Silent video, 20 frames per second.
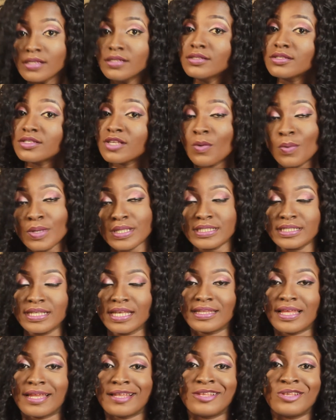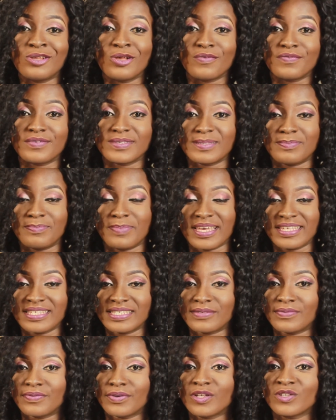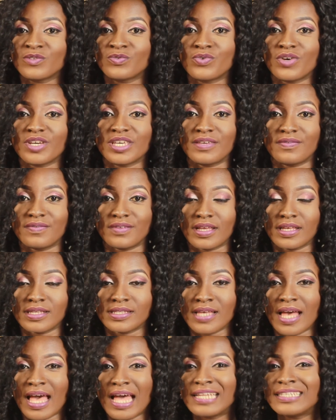Someone said that love is best felt forgiveness,